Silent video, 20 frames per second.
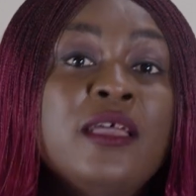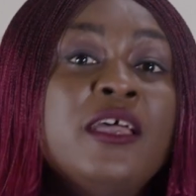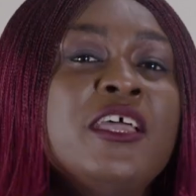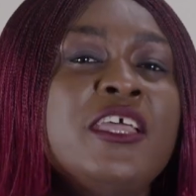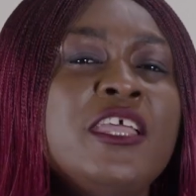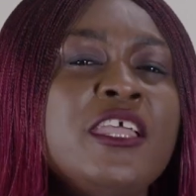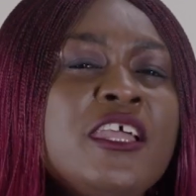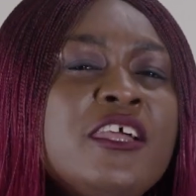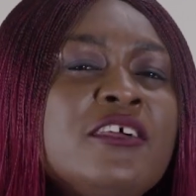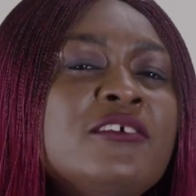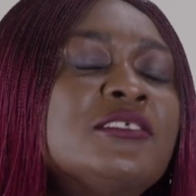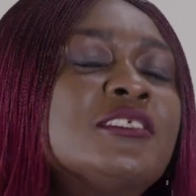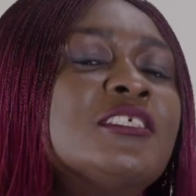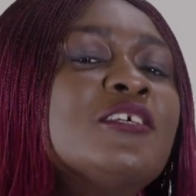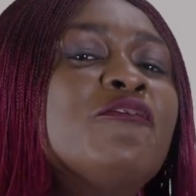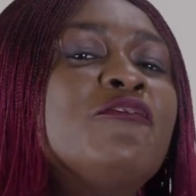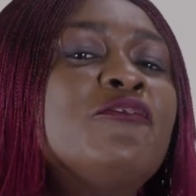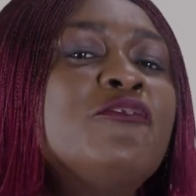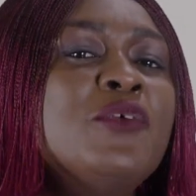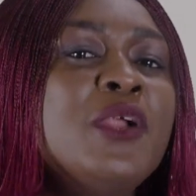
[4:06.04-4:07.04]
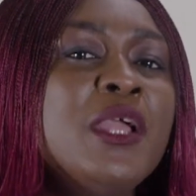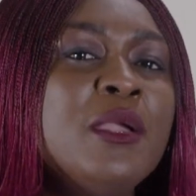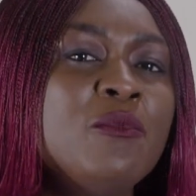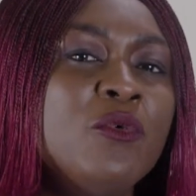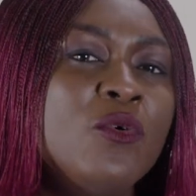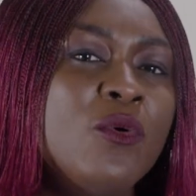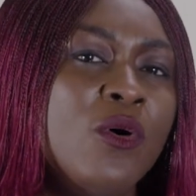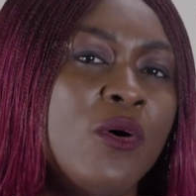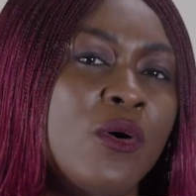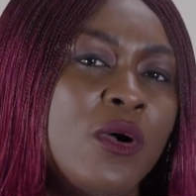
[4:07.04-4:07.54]
Here is the
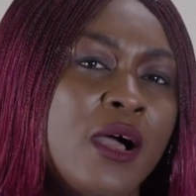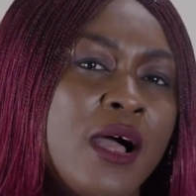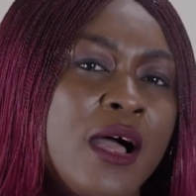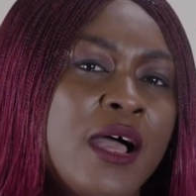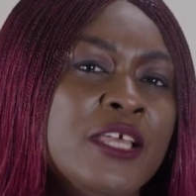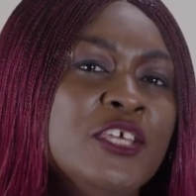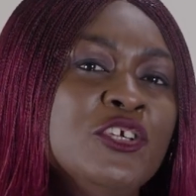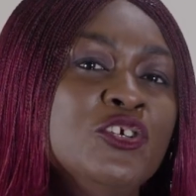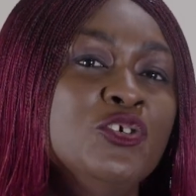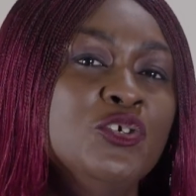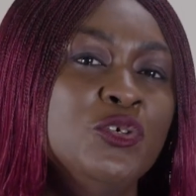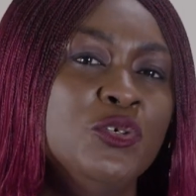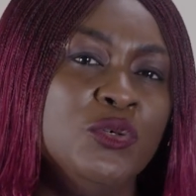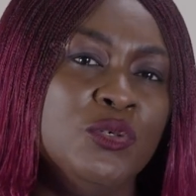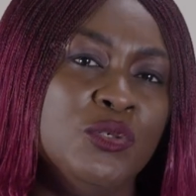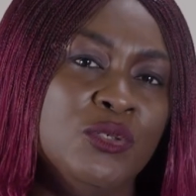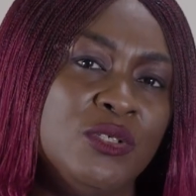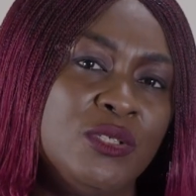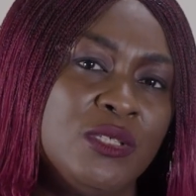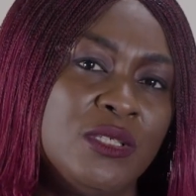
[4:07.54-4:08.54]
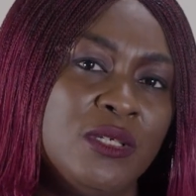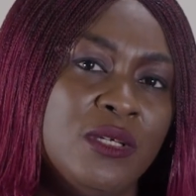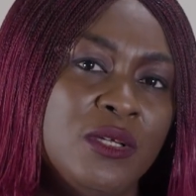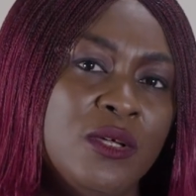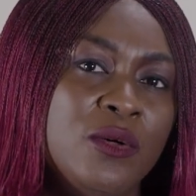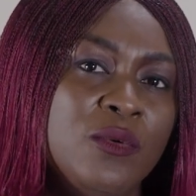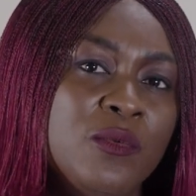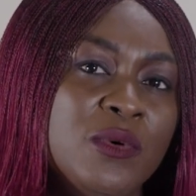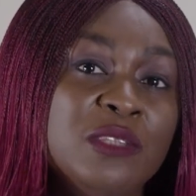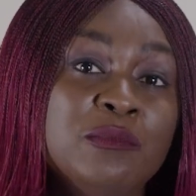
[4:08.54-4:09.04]
framework I use
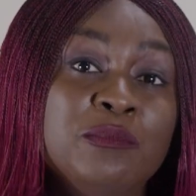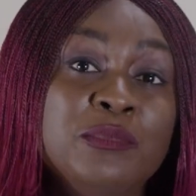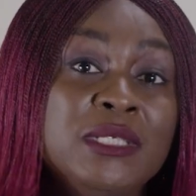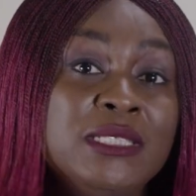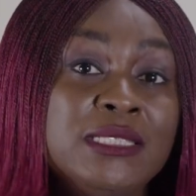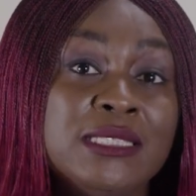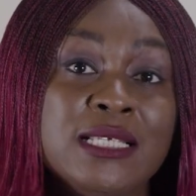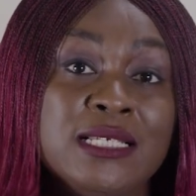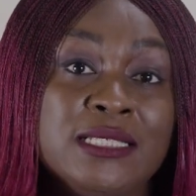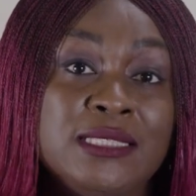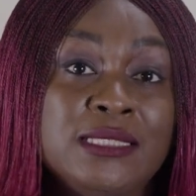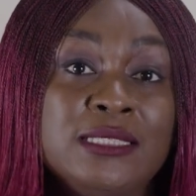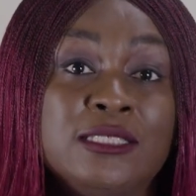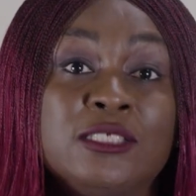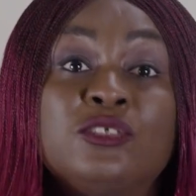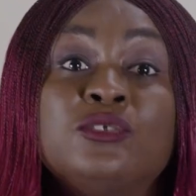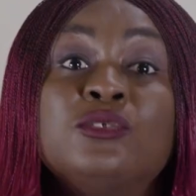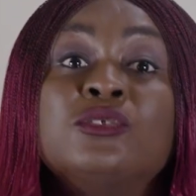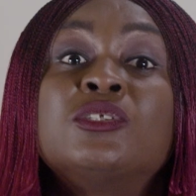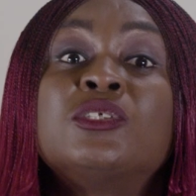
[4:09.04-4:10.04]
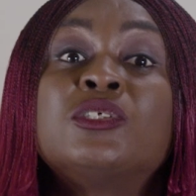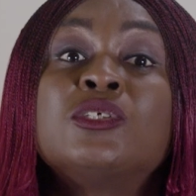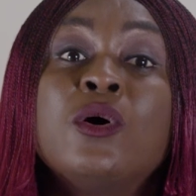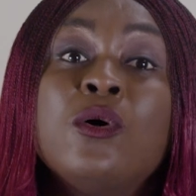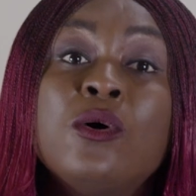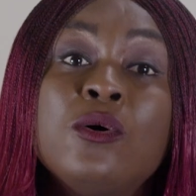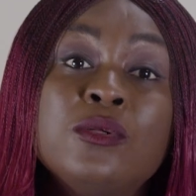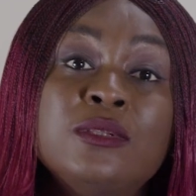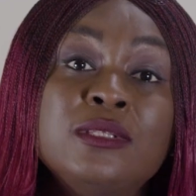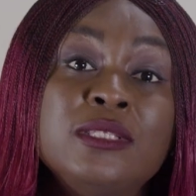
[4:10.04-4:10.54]
with businesses to
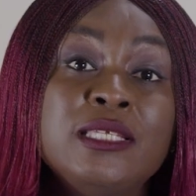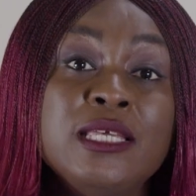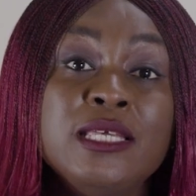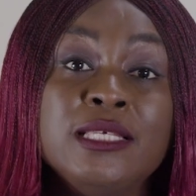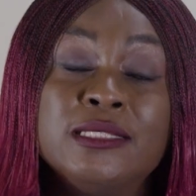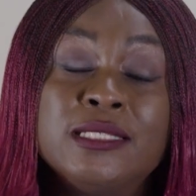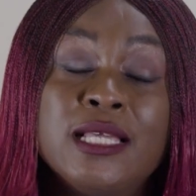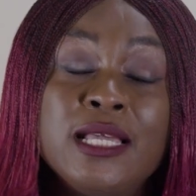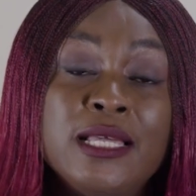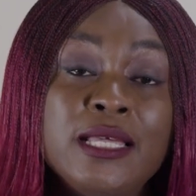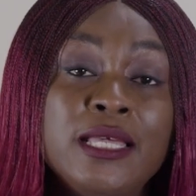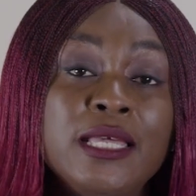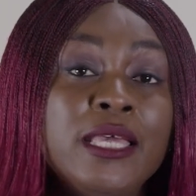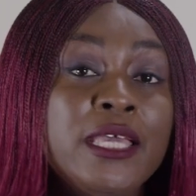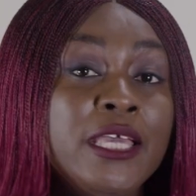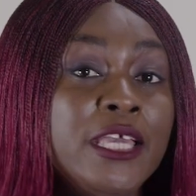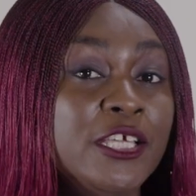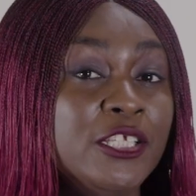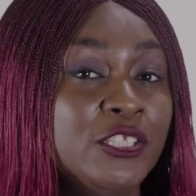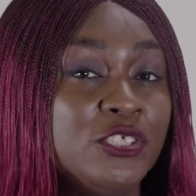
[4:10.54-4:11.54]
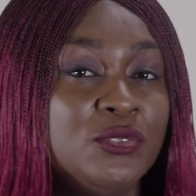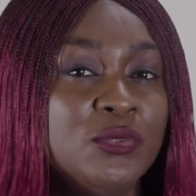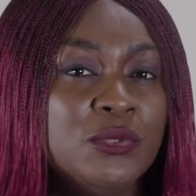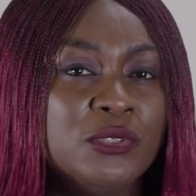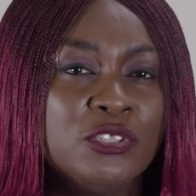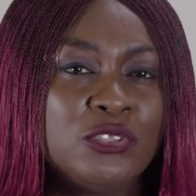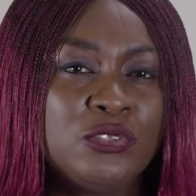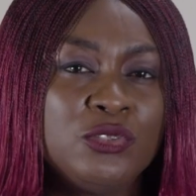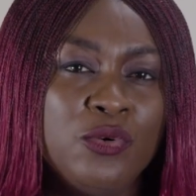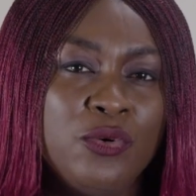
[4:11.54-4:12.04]
turn data into a
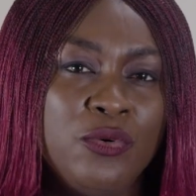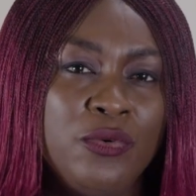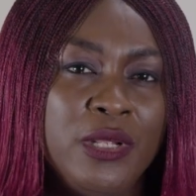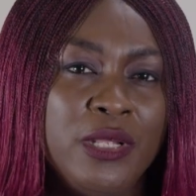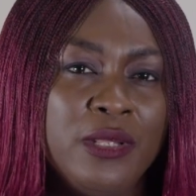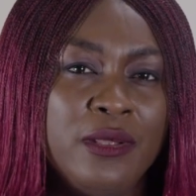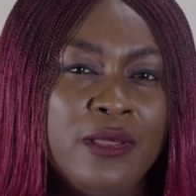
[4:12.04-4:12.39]
story.